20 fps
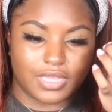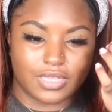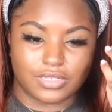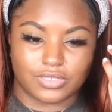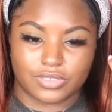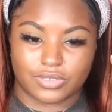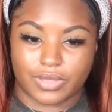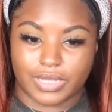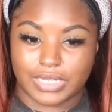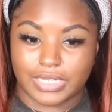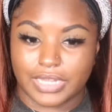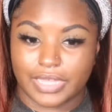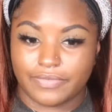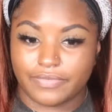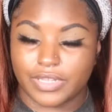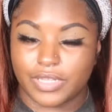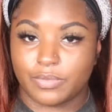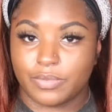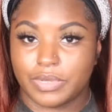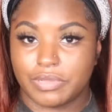So I
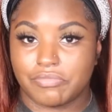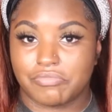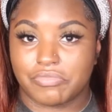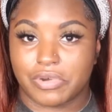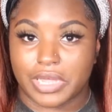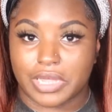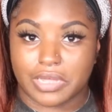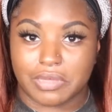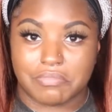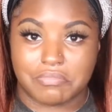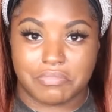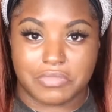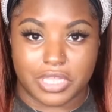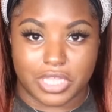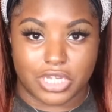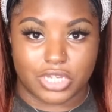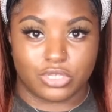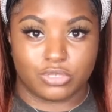definitely wouldn't recommend